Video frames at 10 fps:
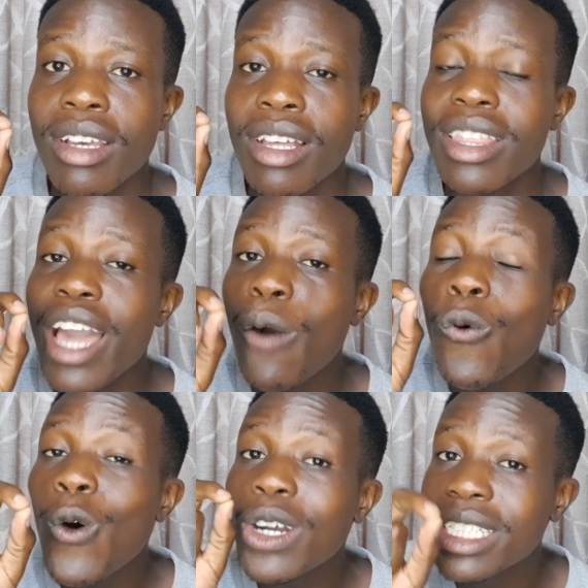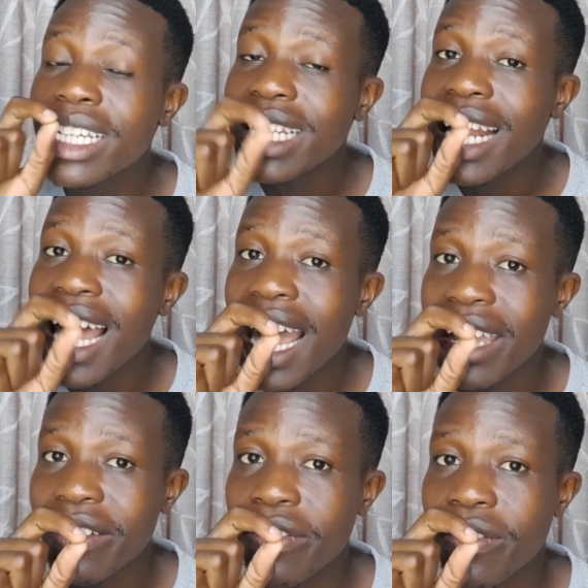there wasn't
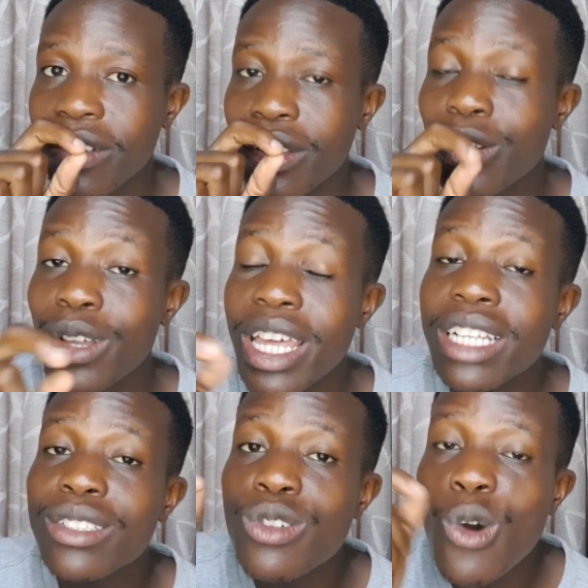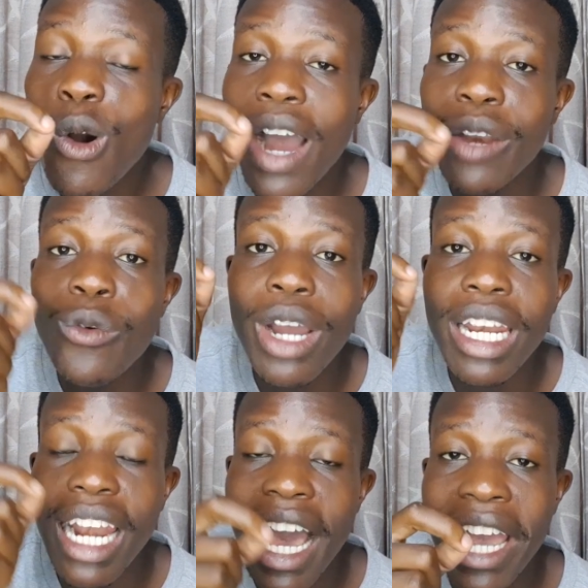life. There is no one who had
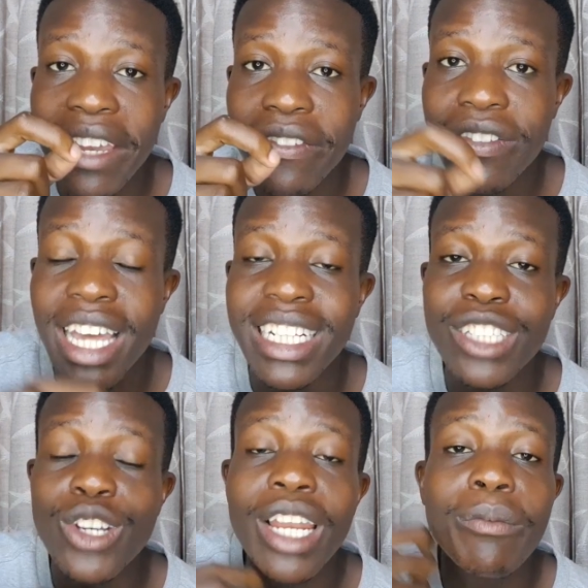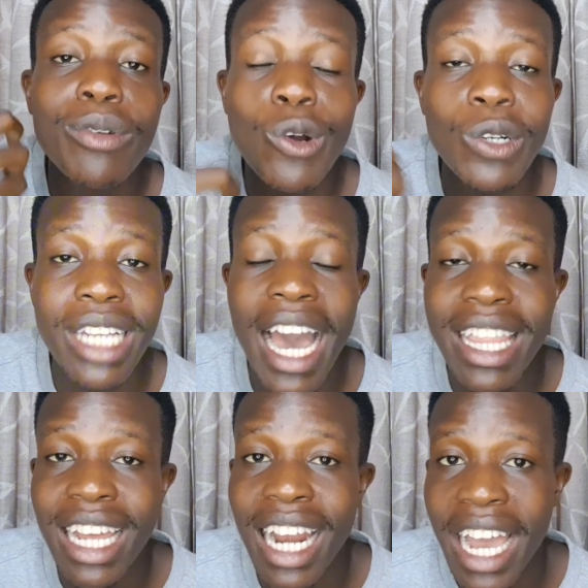life that actually brought
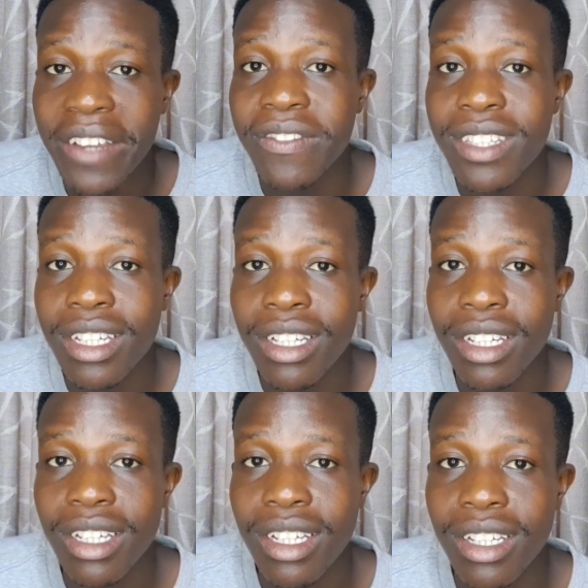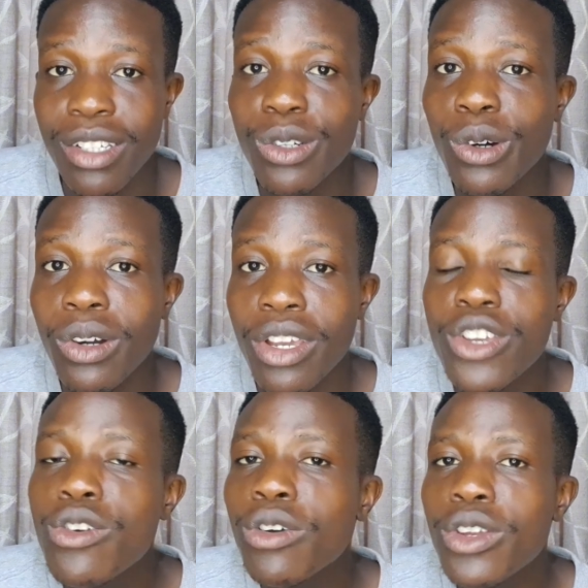other lives.
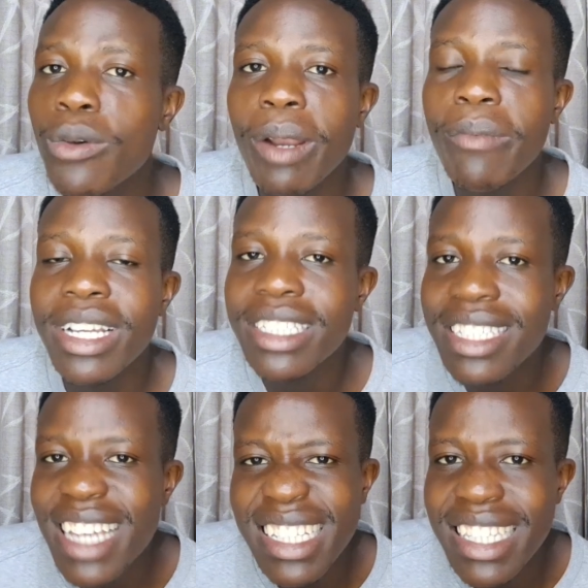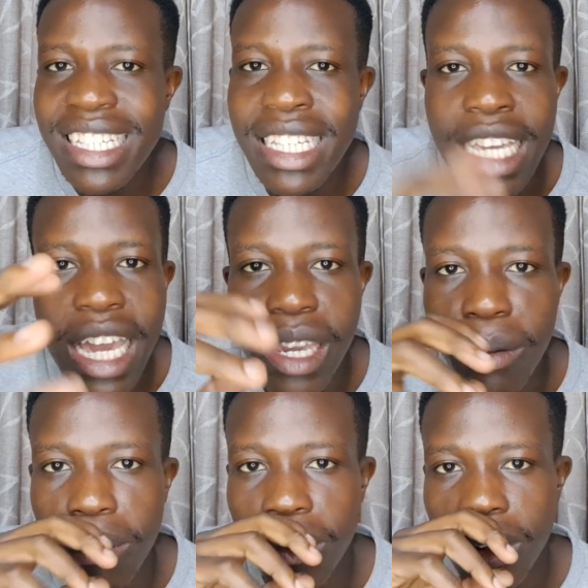Human beings just
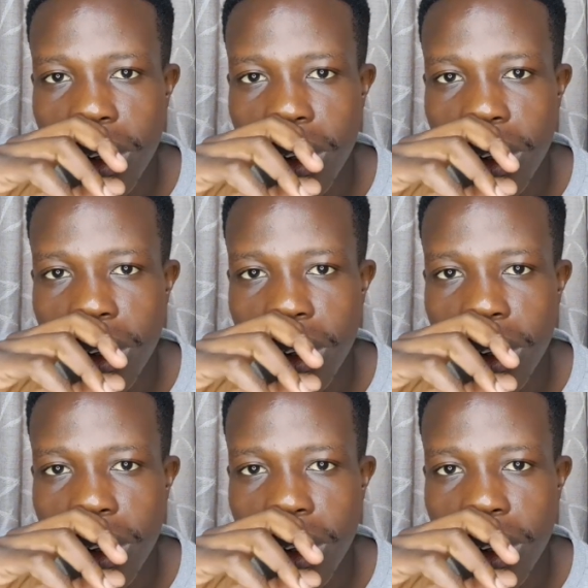came